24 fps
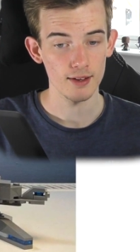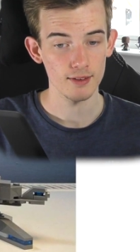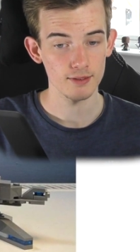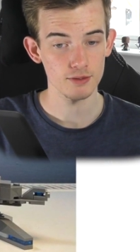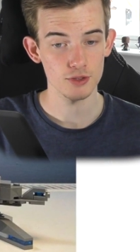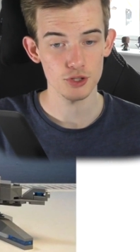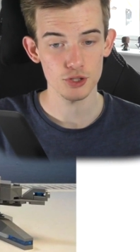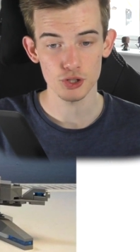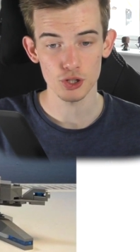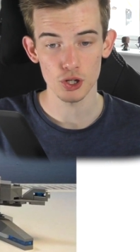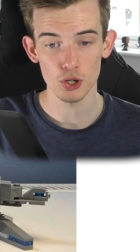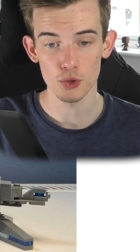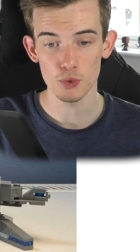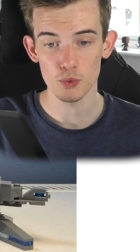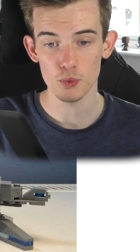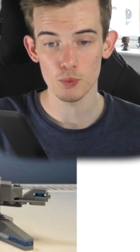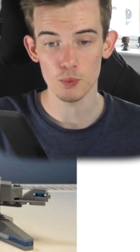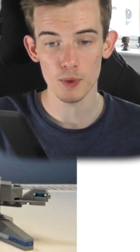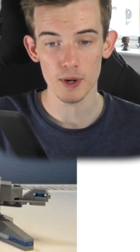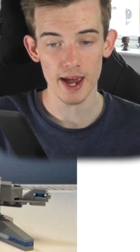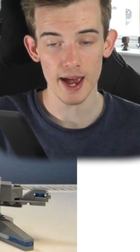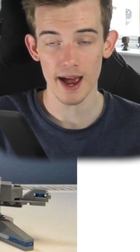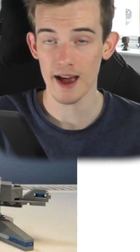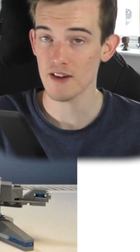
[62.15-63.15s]
So
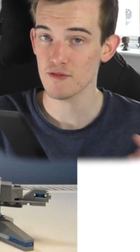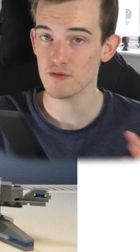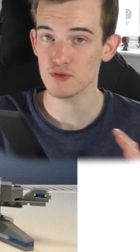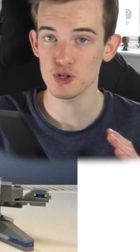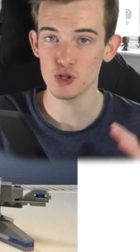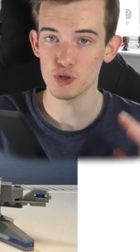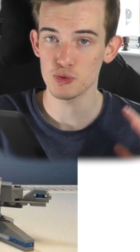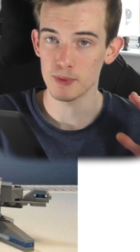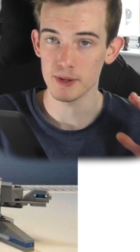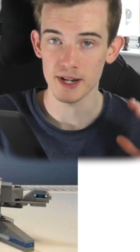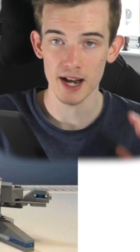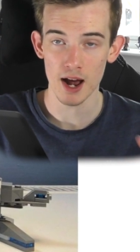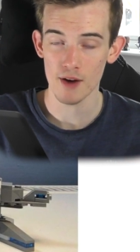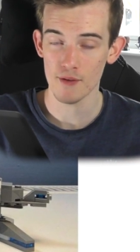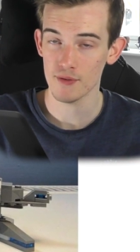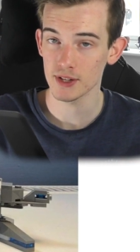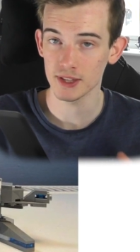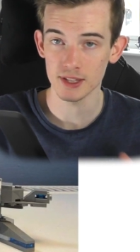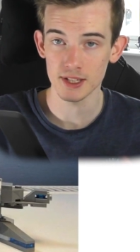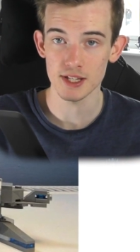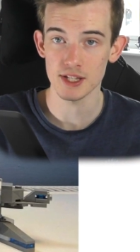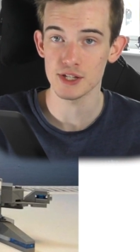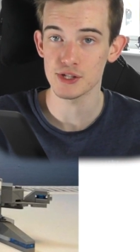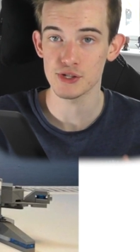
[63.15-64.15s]
we have just been
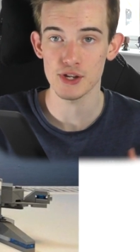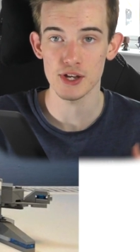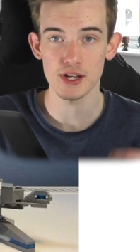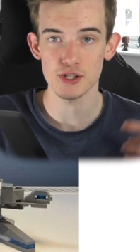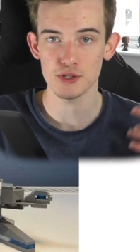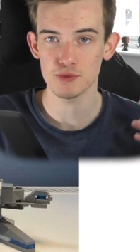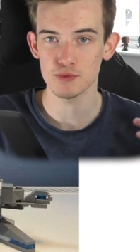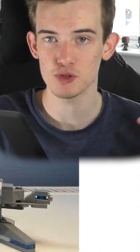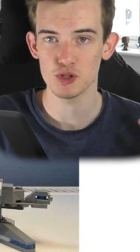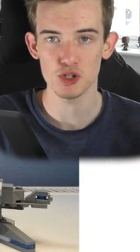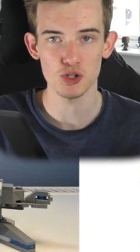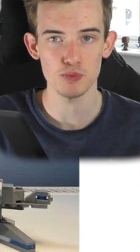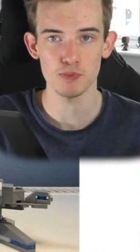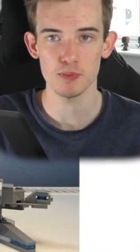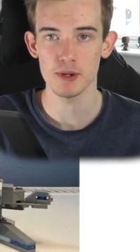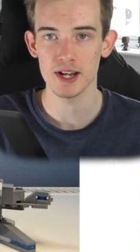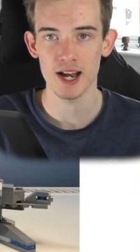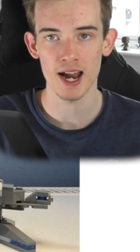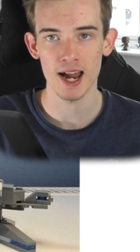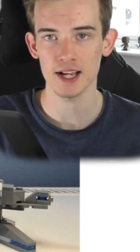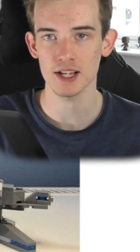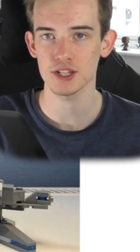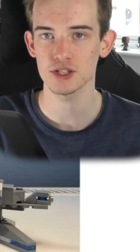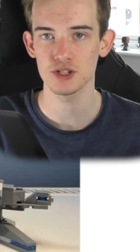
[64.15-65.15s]
having these sets just been
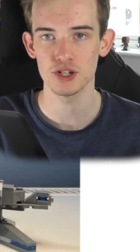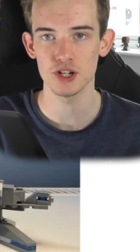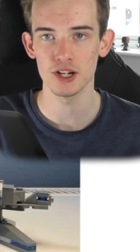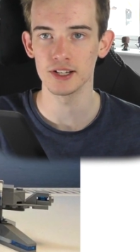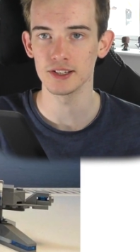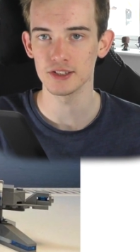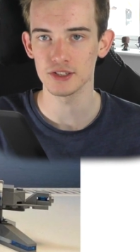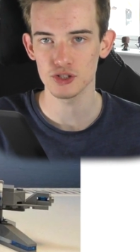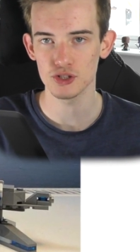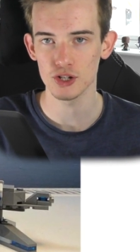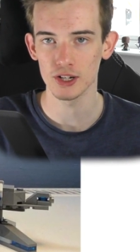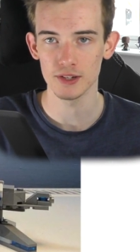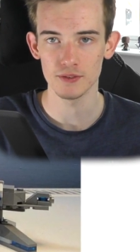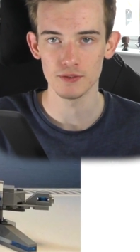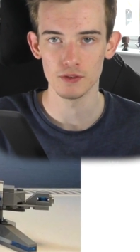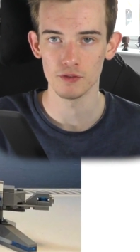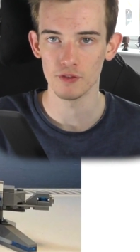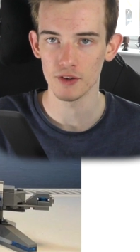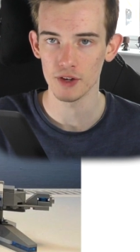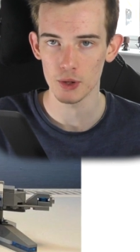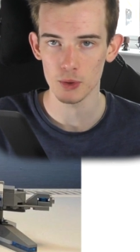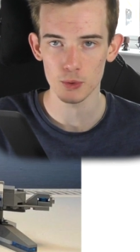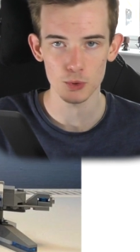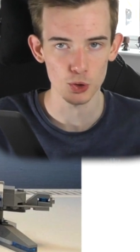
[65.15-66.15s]
accidentally
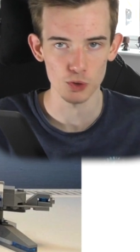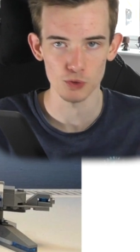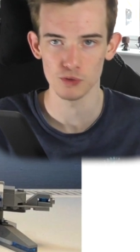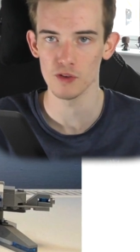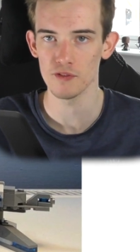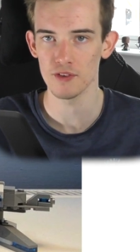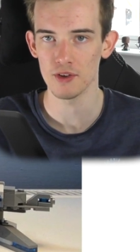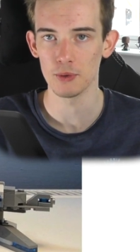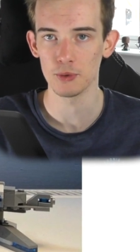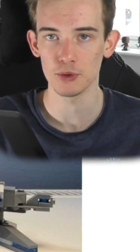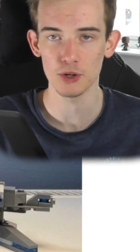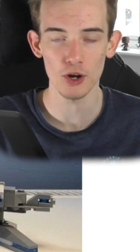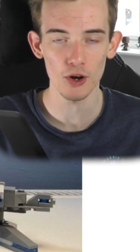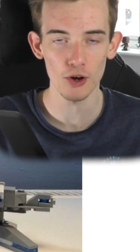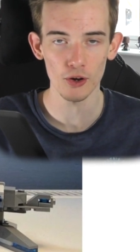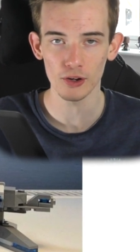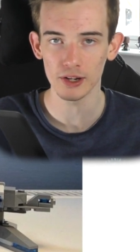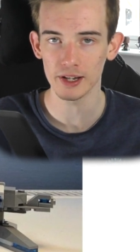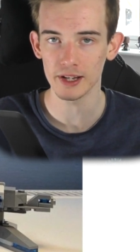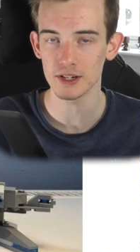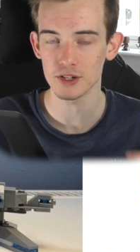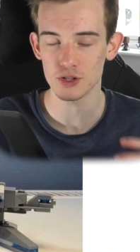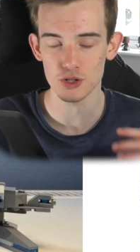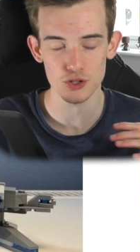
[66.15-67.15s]
revealed or revealed
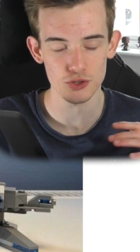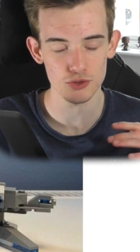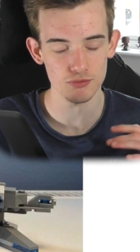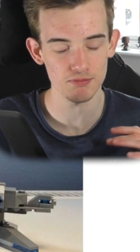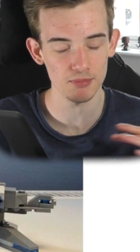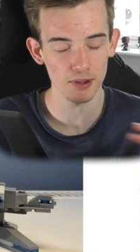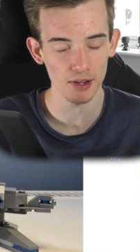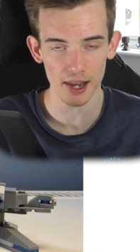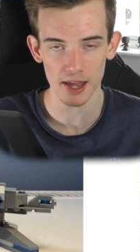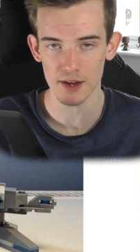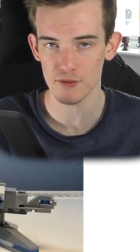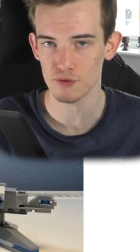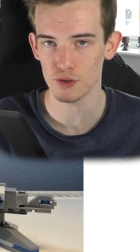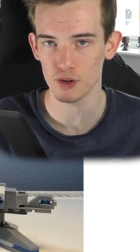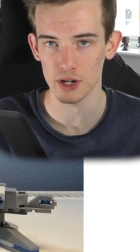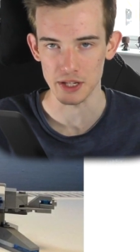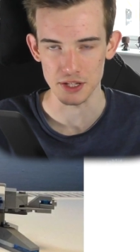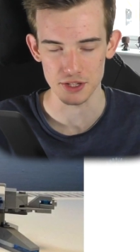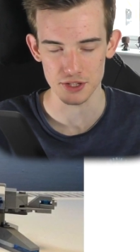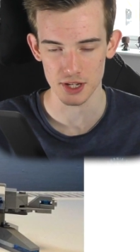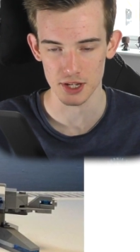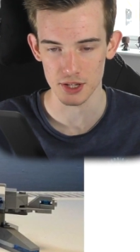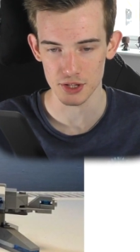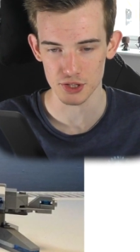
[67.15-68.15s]
early, just left, right
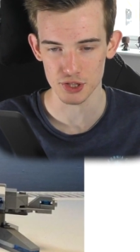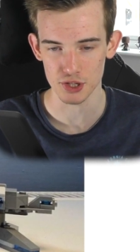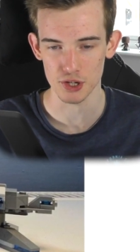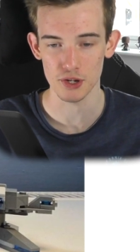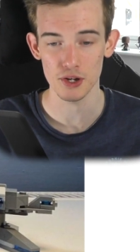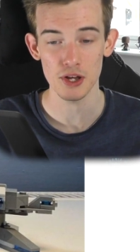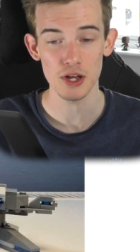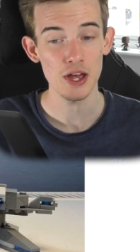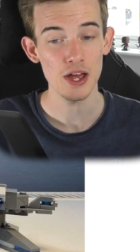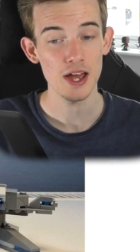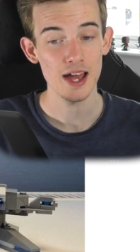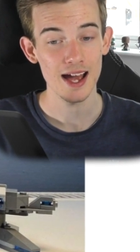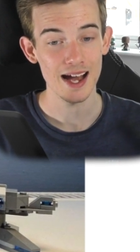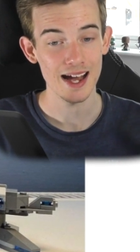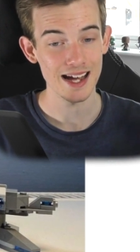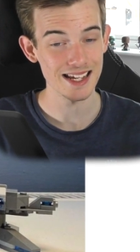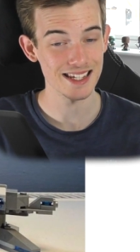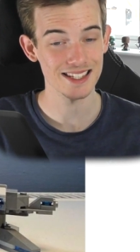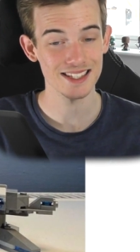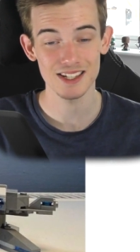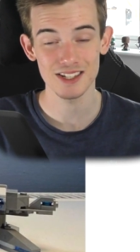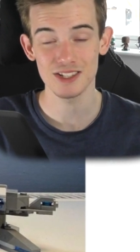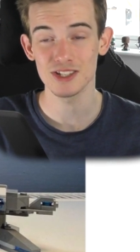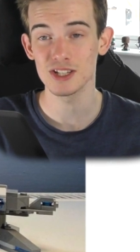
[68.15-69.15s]
and centre,
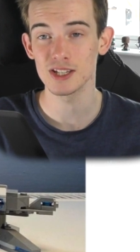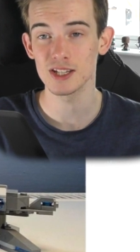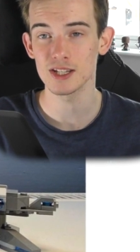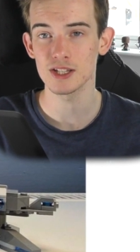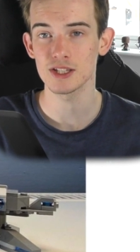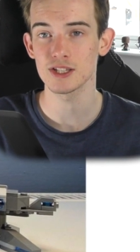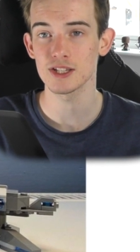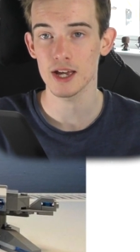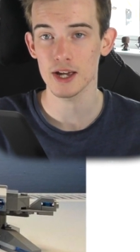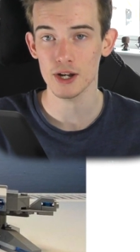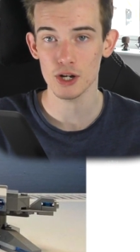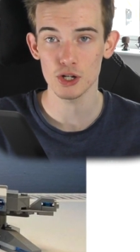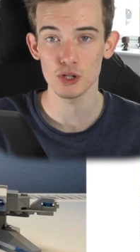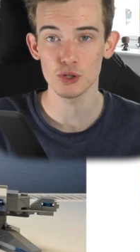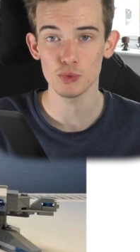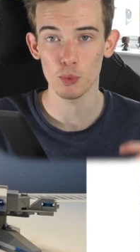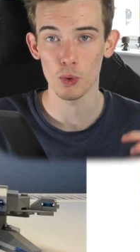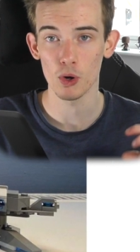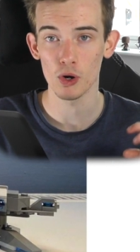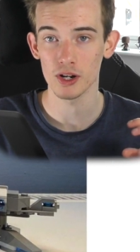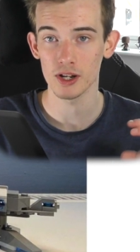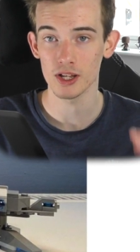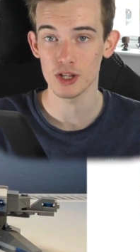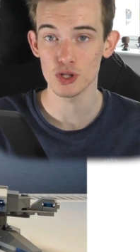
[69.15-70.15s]
as this is the second
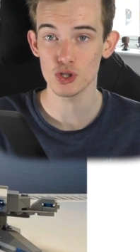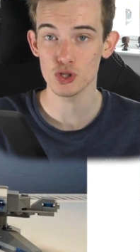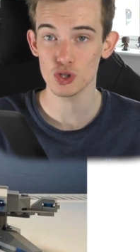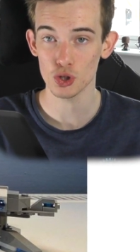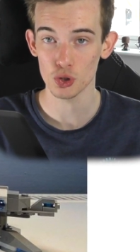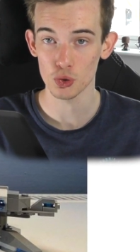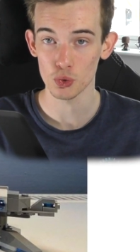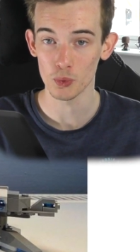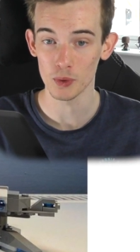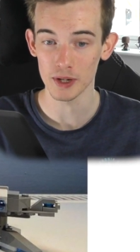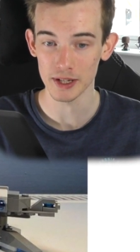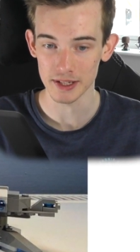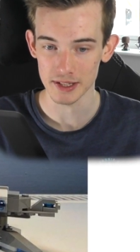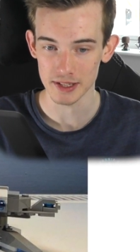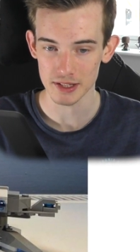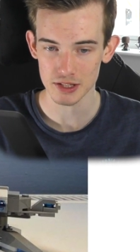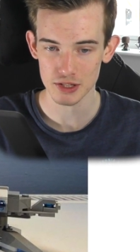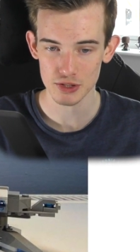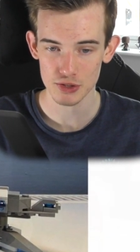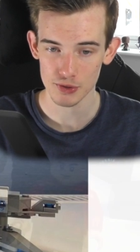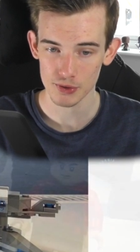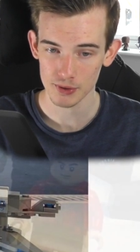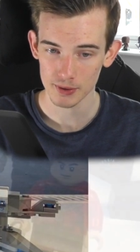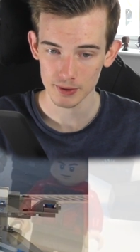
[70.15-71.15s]
one in two
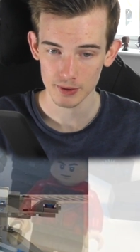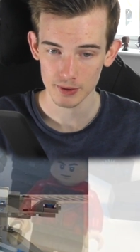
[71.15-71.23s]
weeks.